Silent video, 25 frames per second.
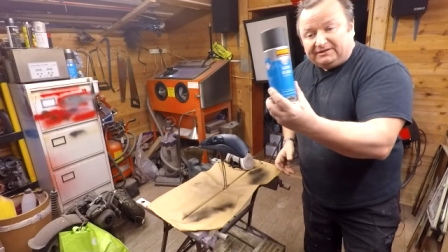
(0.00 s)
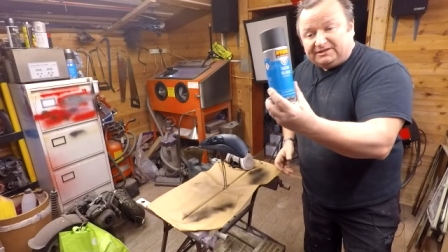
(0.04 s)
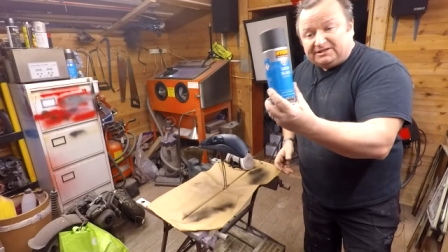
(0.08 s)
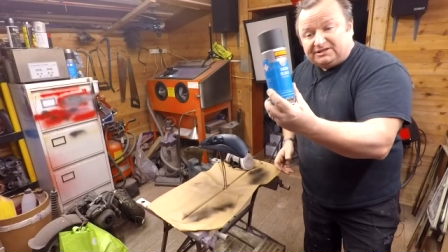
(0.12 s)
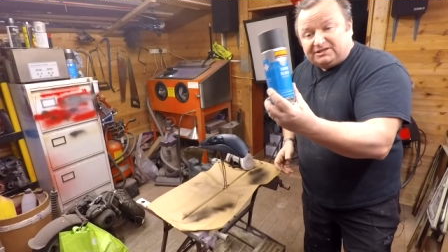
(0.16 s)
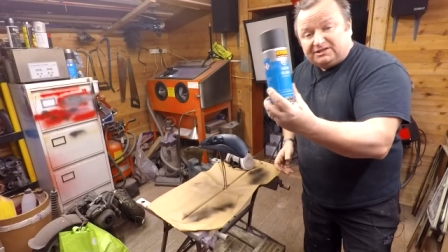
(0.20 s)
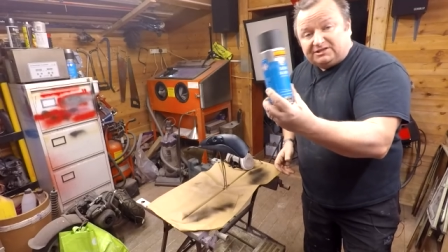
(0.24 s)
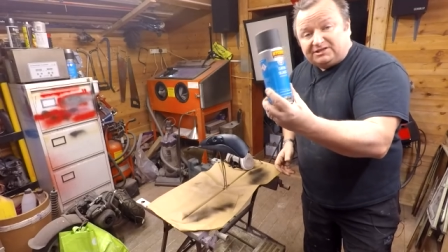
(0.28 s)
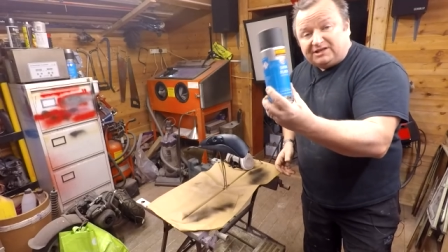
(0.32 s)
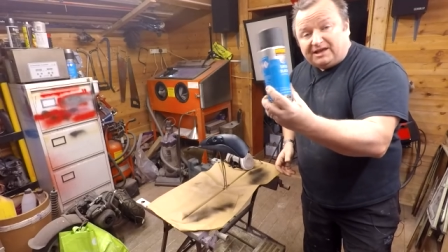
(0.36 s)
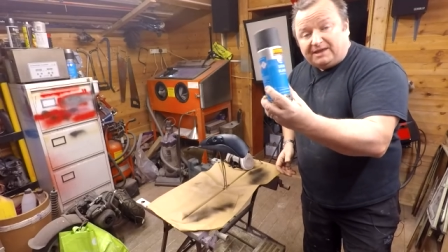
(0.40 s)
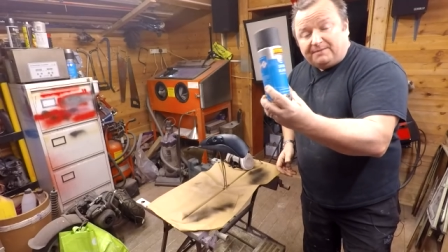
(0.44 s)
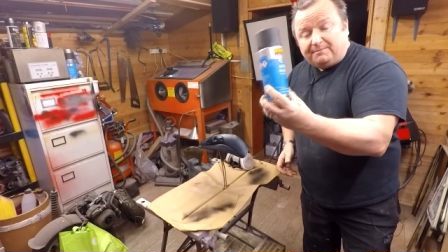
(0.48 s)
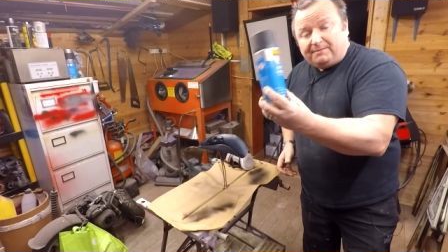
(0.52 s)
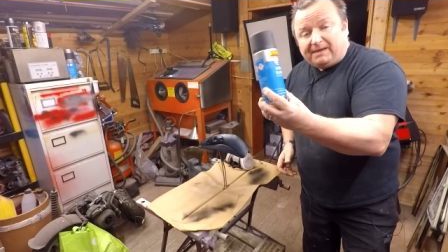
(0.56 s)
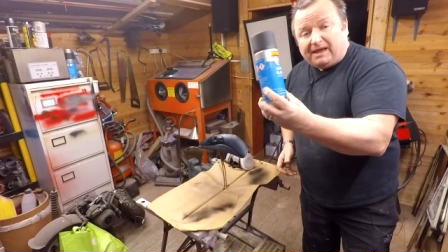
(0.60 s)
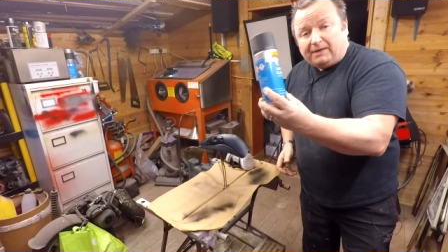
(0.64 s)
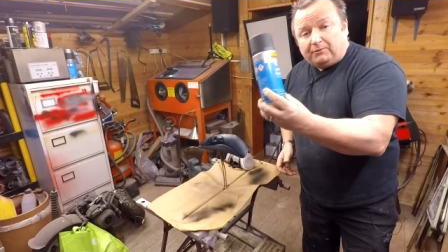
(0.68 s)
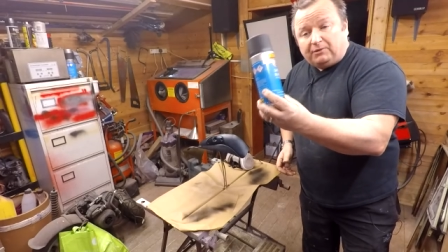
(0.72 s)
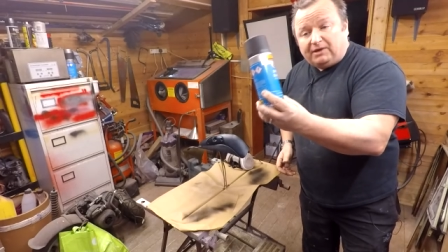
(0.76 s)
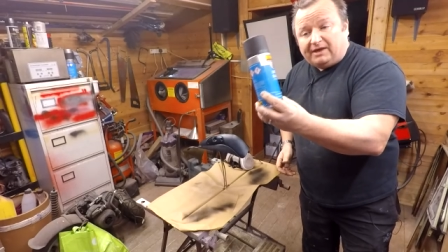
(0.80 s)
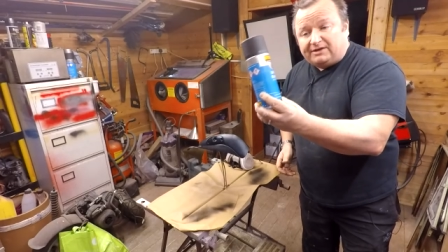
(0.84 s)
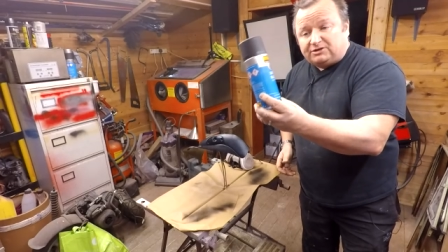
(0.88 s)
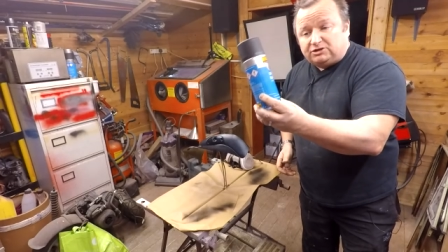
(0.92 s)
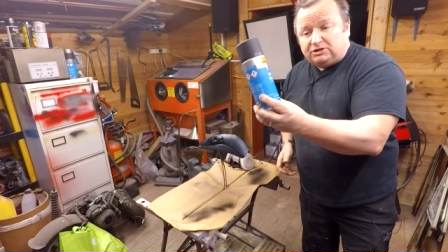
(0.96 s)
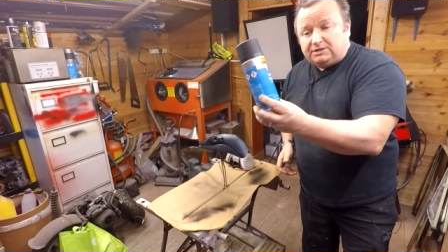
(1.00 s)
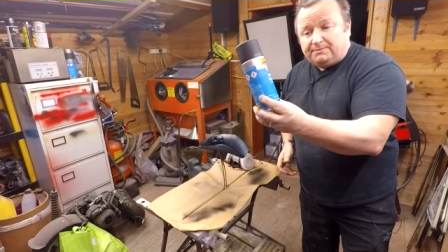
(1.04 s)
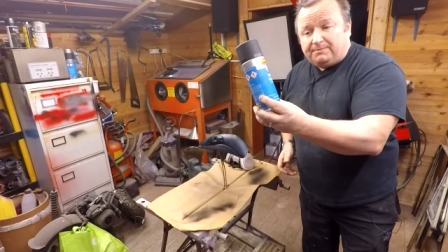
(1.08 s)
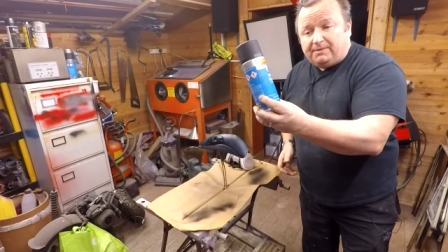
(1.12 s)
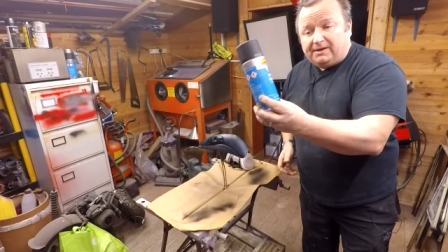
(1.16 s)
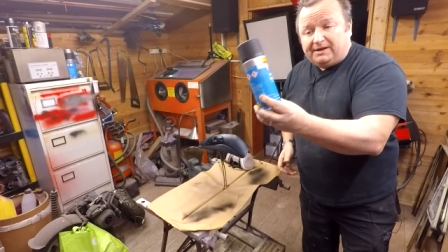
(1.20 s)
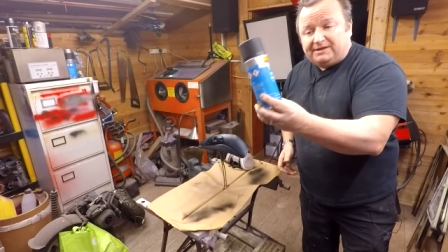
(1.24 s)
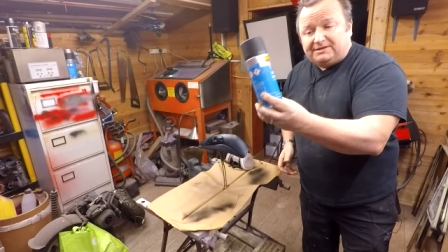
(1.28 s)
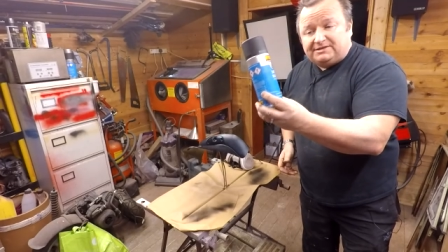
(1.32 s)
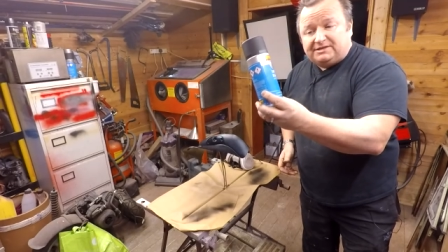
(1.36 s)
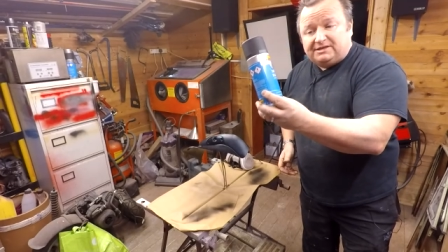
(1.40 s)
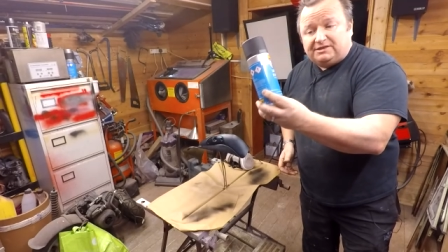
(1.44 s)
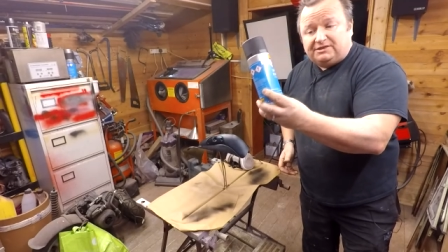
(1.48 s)
This is the same black we actually
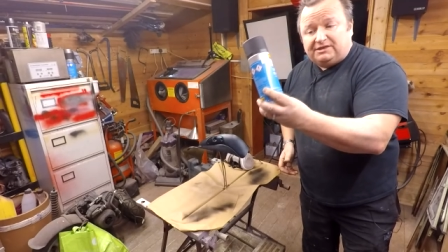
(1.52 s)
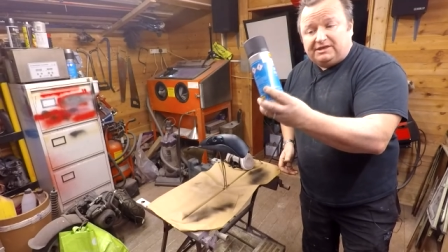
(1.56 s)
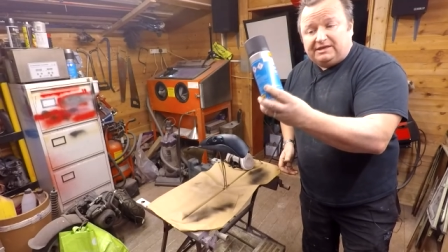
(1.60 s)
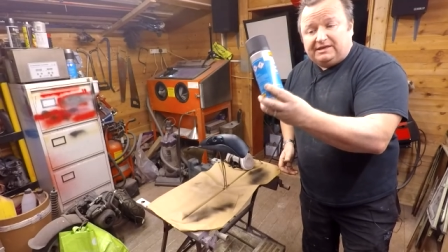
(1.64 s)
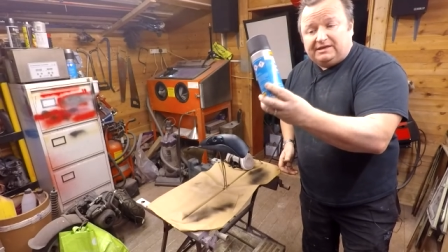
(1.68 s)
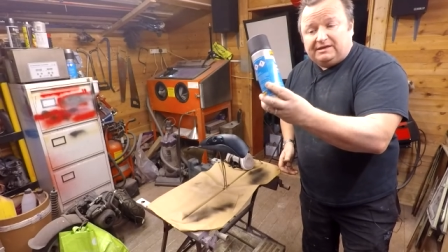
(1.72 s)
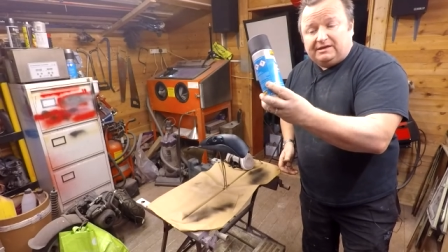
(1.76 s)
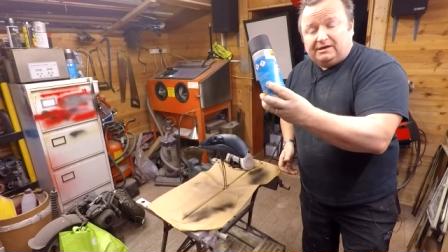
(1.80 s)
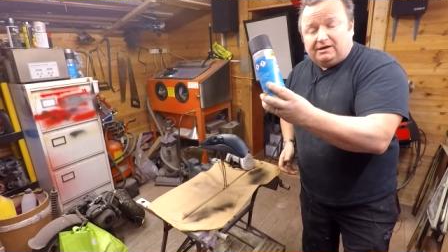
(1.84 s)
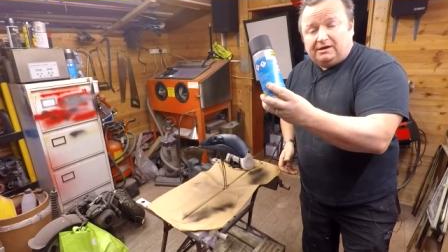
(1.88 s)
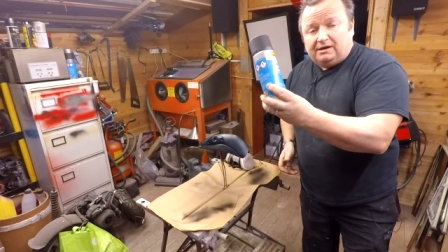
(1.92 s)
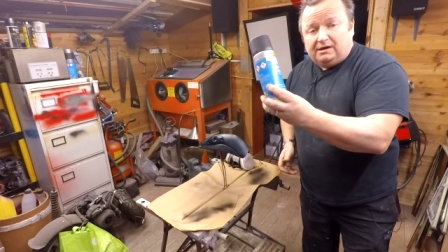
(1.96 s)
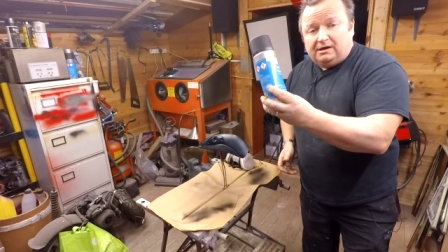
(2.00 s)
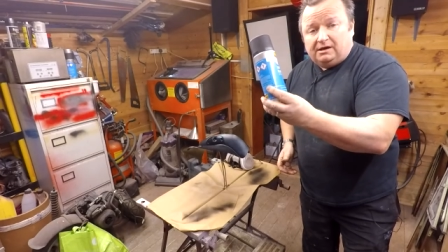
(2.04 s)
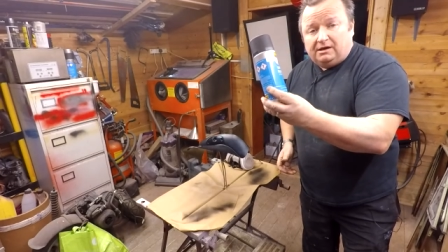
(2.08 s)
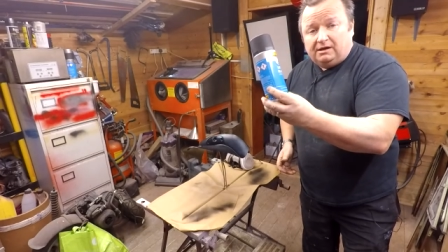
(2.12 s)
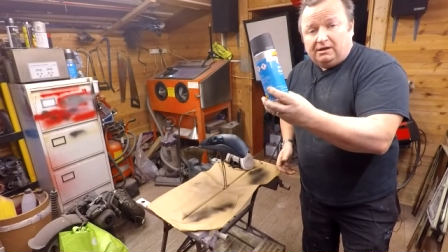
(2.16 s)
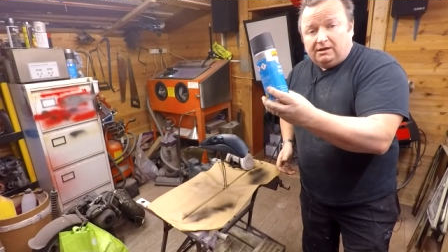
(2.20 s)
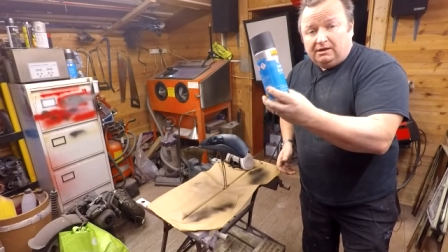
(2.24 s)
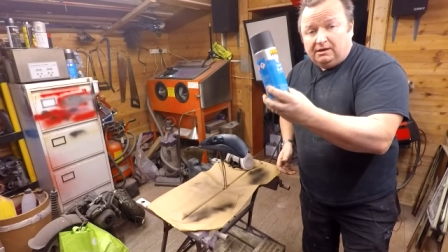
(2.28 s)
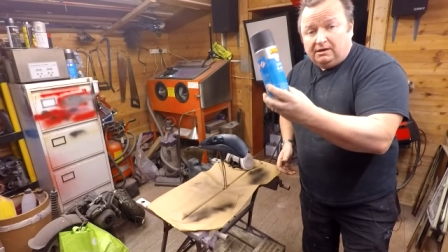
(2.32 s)
painted the, uh,